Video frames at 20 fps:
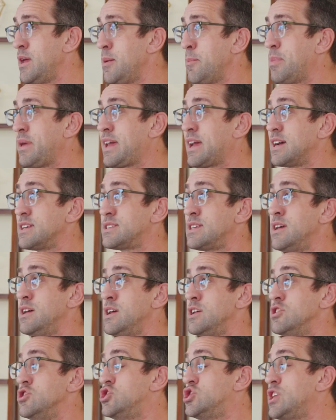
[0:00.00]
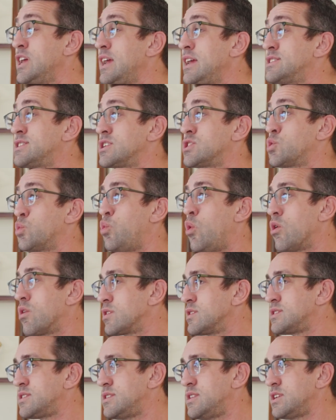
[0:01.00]
because Jesus
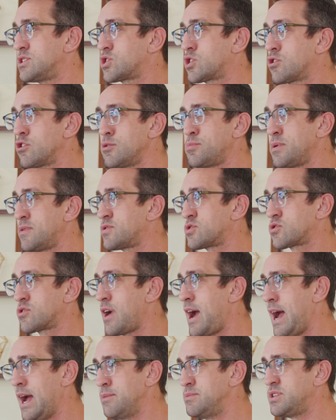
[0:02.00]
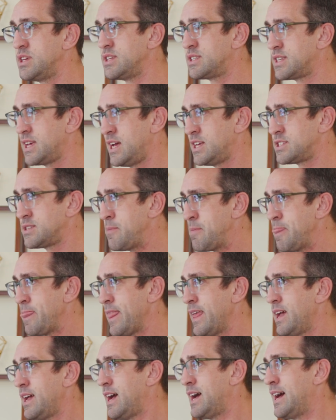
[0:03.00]
warns this group of scribes. He says,
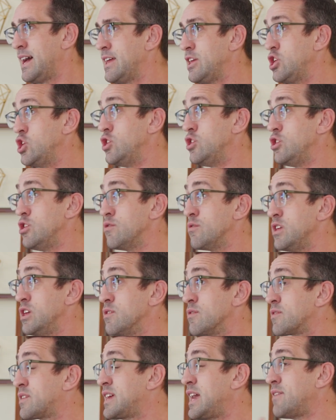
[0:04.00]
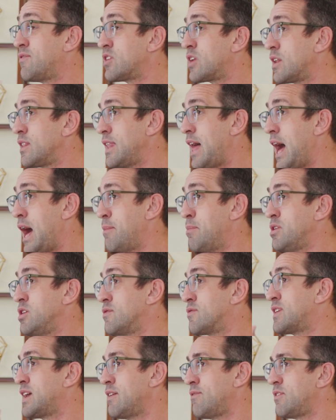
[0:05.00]
you've given a lot, but
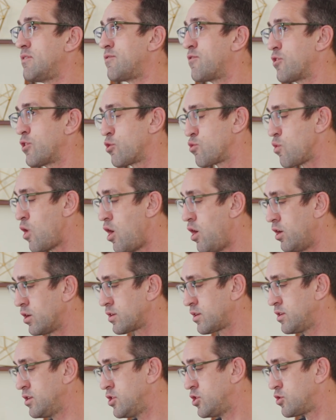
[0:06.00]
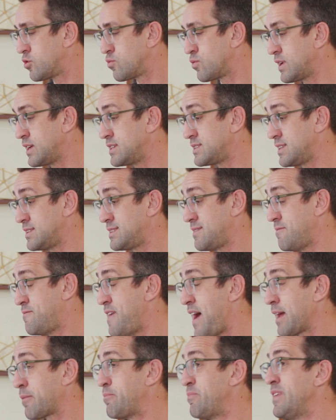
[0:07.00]
you've given for the wrong reasons. In
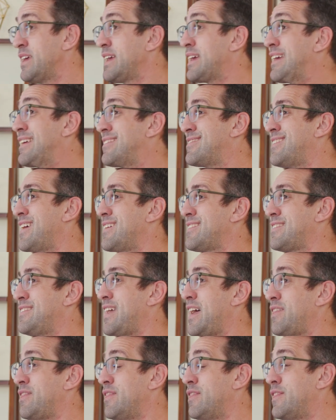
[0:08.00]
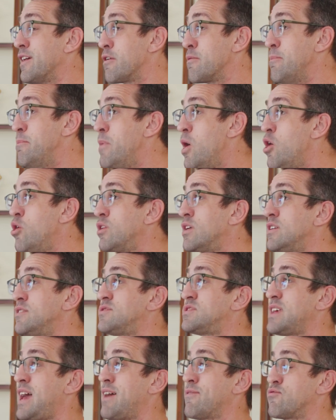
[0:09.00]
fact, he says that their
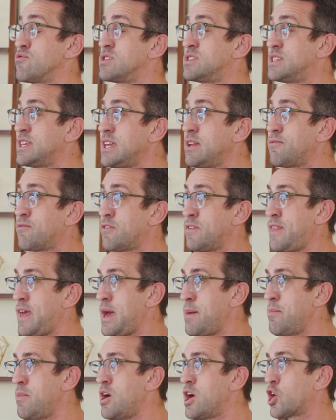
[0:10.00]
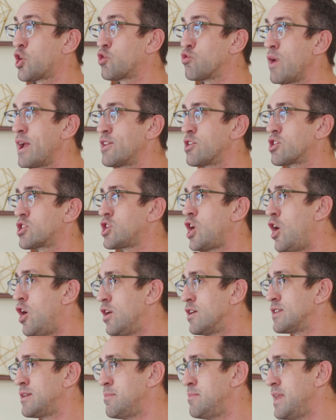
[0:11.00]
motives have received for them a greater
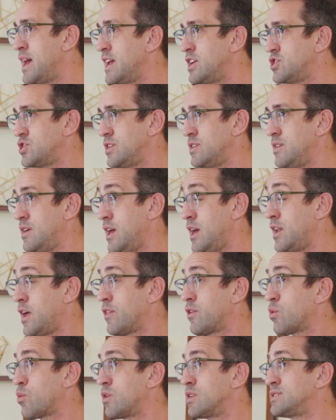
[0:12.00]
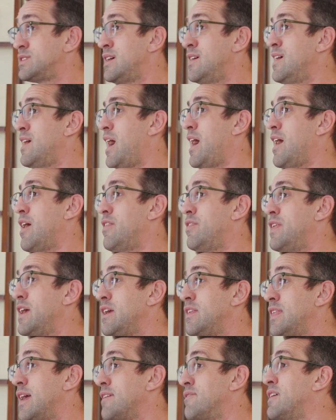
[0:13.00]
condemnation. In other words,
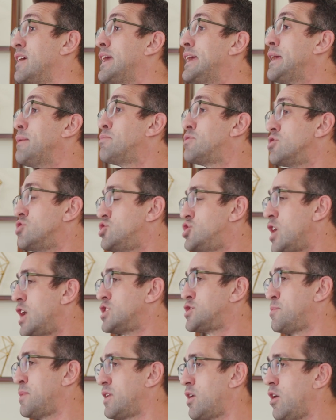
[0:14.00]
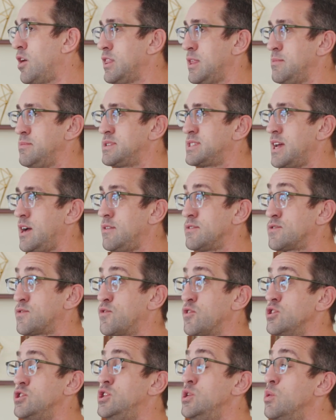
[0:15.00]
they've heaped judgment on themselves
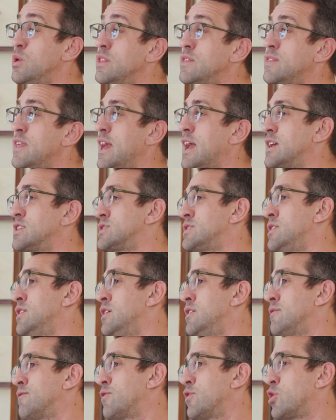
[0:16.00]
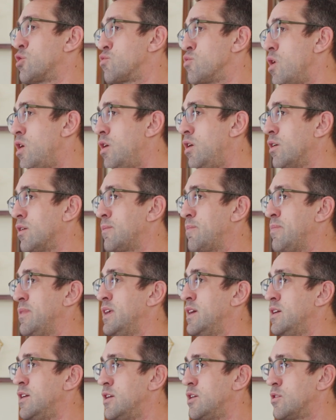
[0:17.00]
for doing things for the wrong
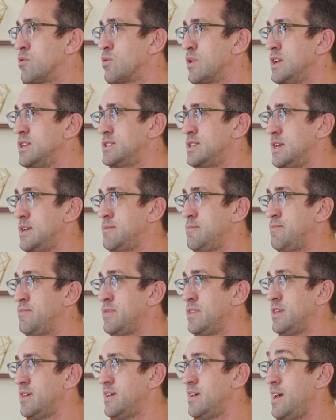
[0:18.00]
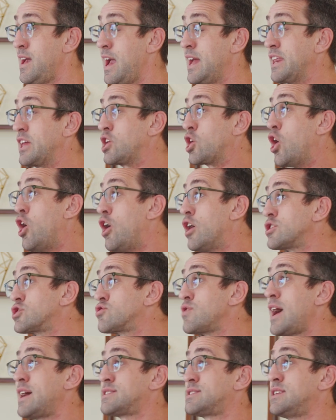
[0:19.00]
reason. And he
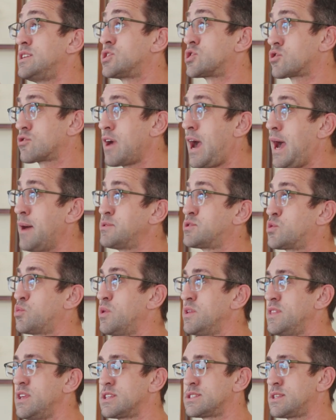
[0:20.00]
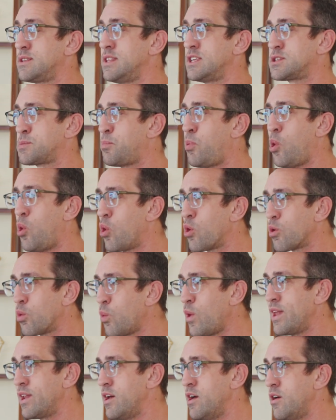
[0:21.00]
contrasts these scribes with this poor
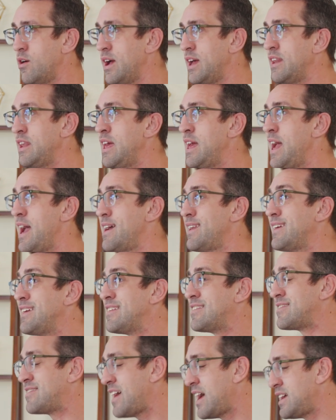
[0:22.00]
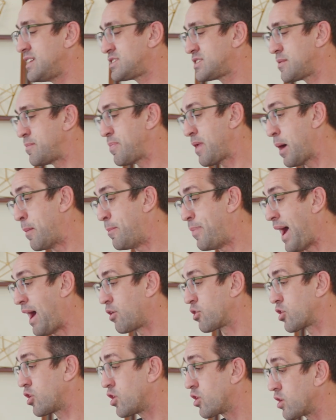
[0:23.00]
widow, and he says
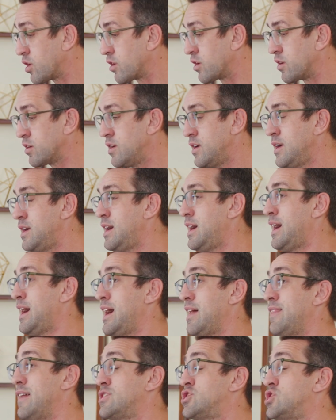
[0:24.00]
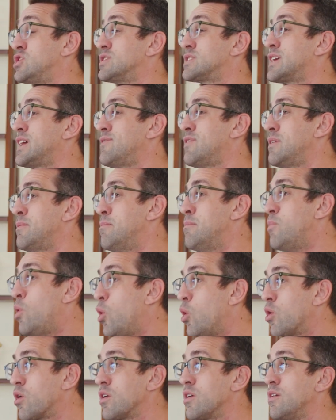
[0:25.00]
about her that she's given
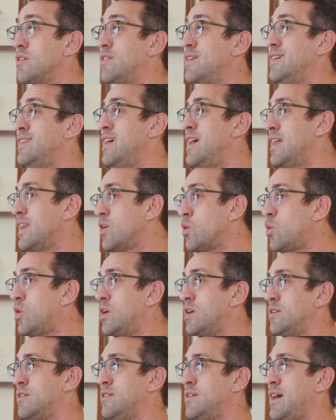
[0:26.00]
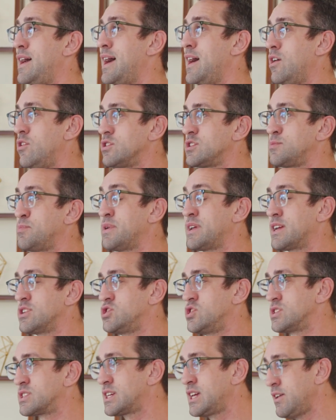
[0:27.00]
more than anyone else
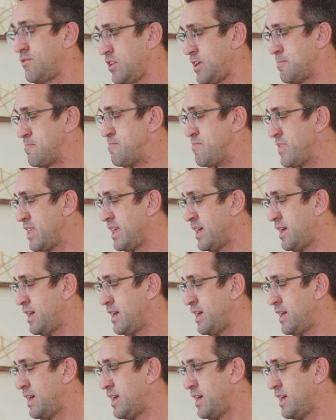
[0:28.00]
because she's given